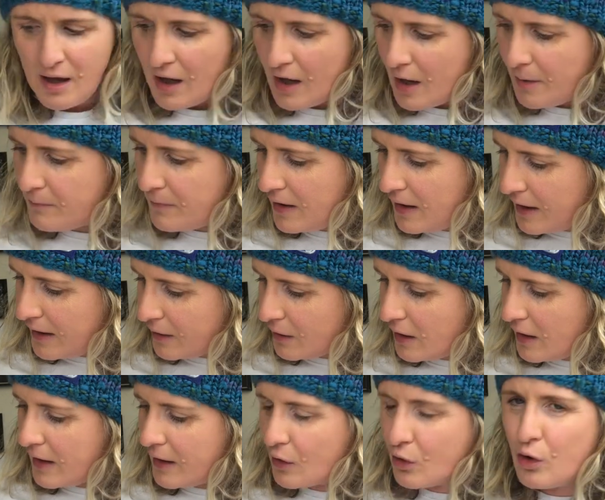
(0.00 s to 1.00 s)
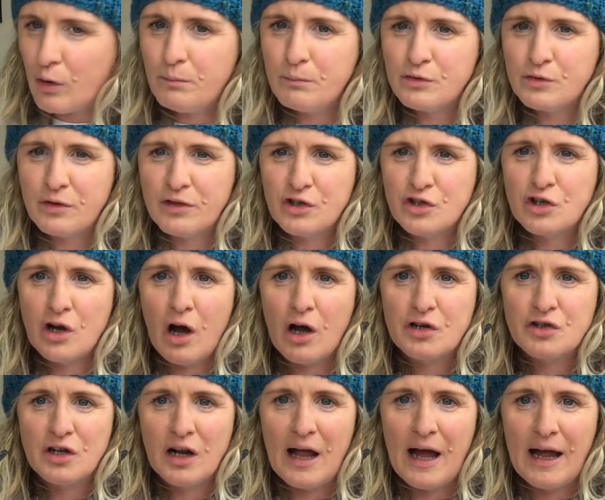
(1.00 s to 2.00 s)
Um, it, it comes with a
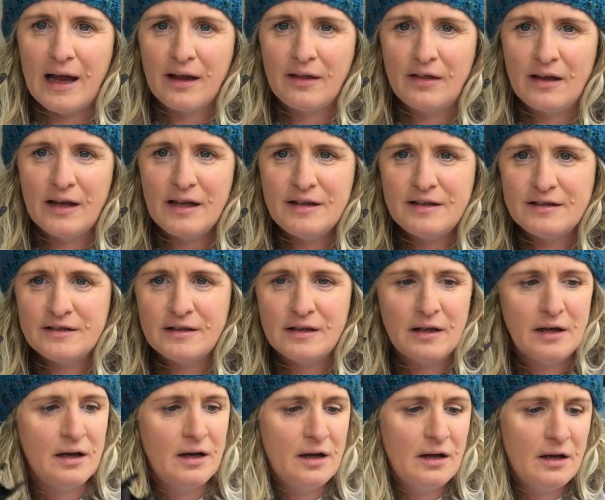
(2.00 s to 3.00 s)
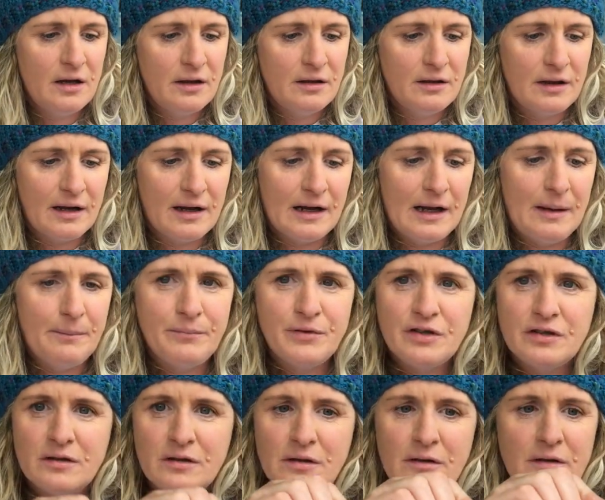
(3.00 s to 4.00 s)
charger like this that
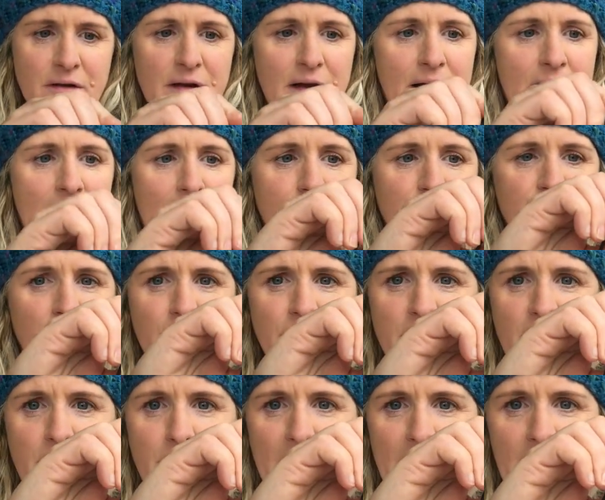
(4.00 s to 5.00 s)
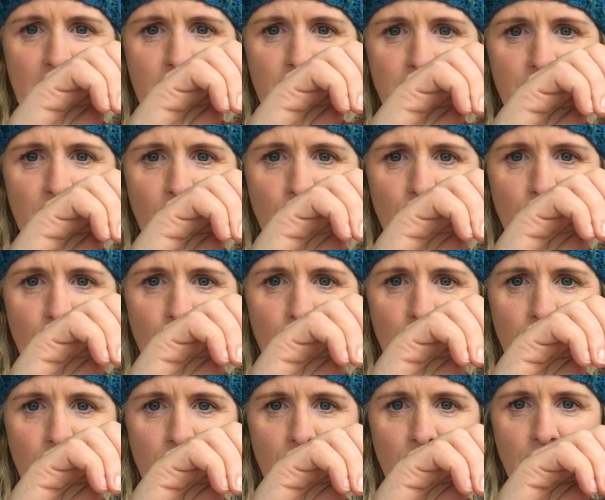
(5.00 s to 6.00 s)
clips that clips onto the back of
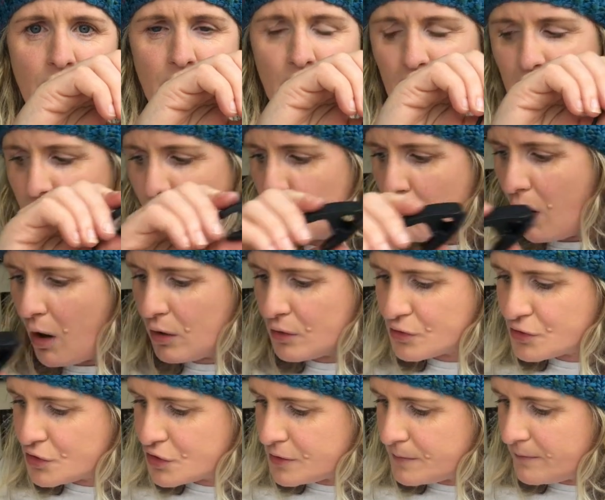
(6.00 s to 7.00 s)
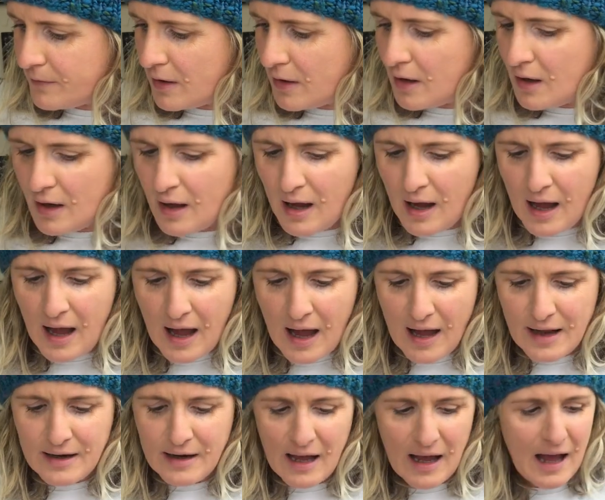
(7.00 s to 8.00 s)
your your watch.
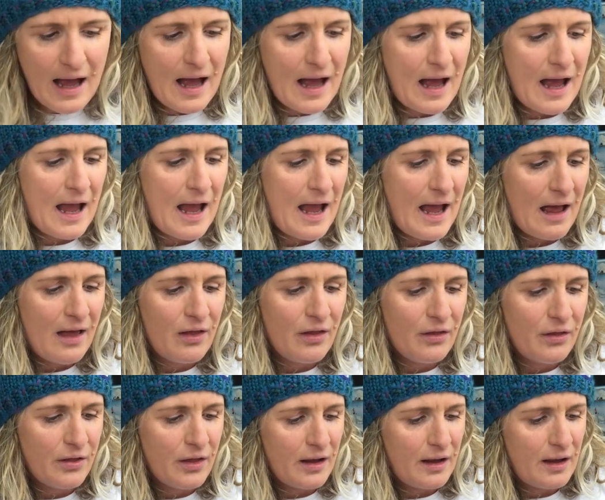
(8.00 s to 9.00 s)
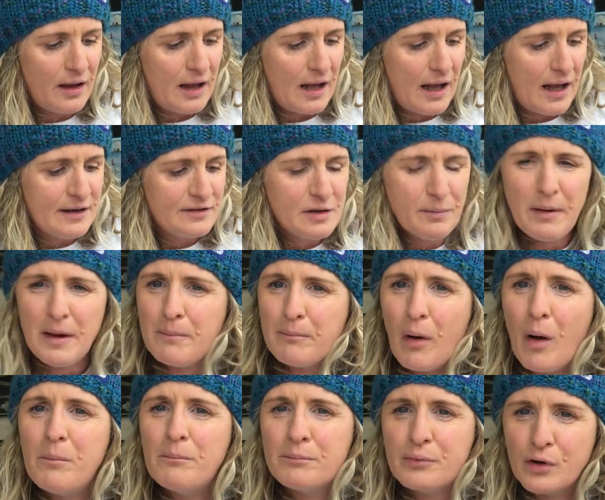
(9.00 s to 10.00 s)
And it's a bit
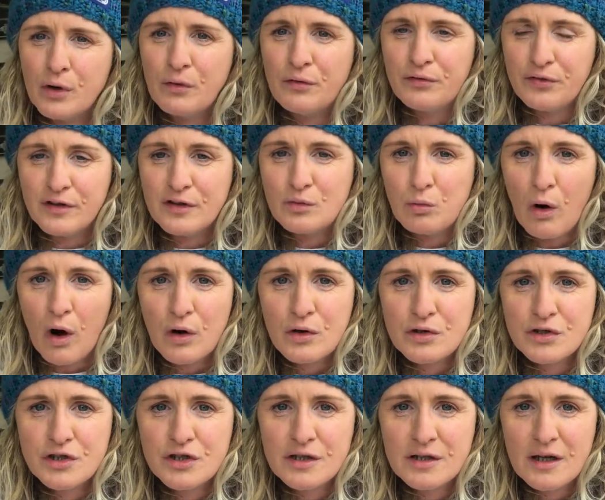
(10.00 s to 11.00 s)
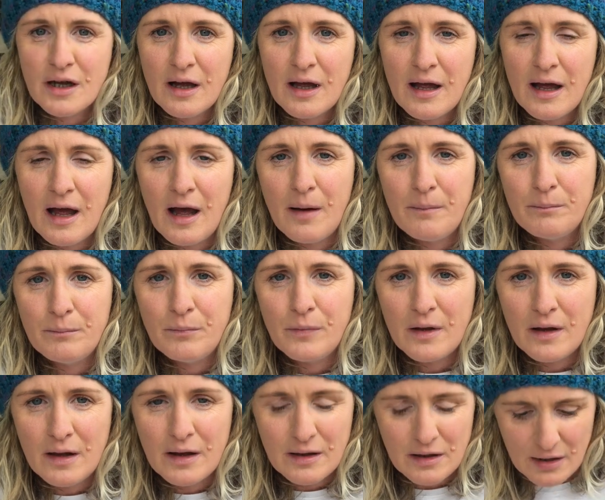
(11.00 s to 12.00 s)
bomb proof this watch um,
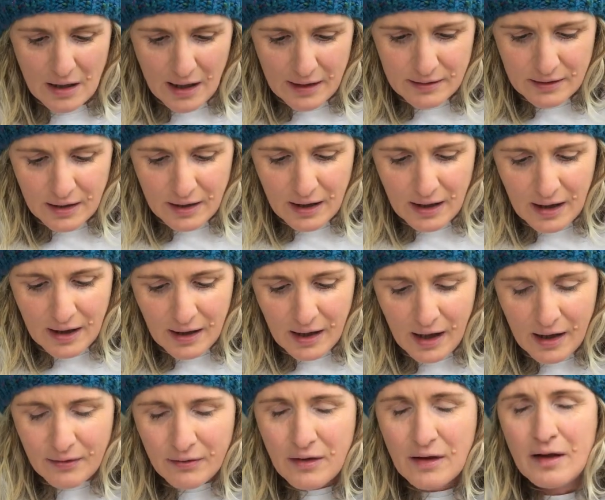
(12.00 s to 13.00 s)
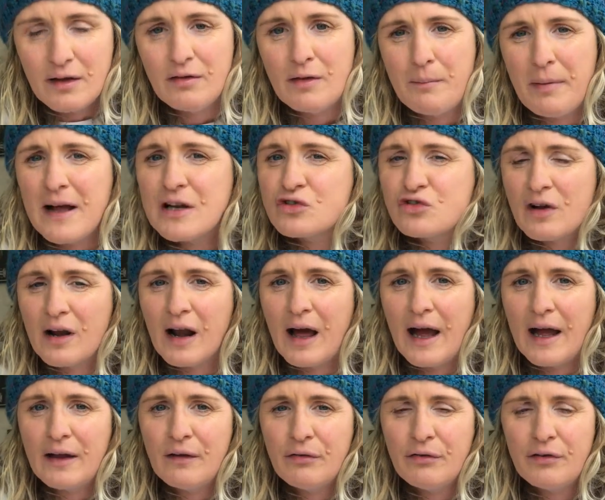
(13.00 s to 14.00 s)
and, and, and the battery
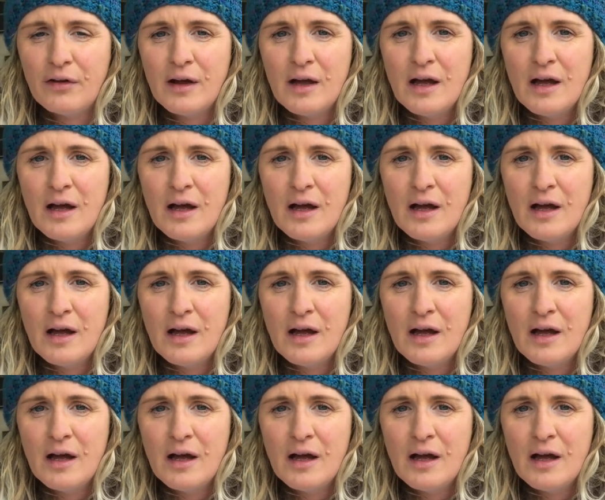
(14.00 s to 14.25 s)
life